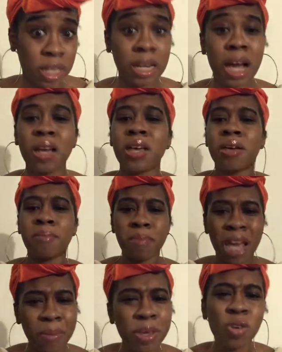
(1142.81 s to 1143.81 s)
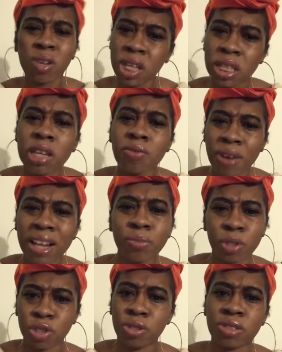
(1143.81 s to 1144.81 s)
or not. Maybe you can get right
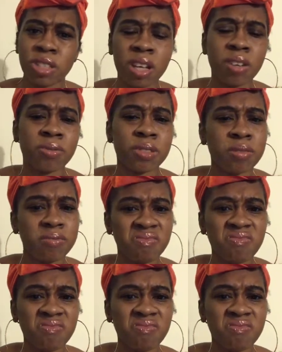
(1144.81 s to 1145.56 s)
with yourselves.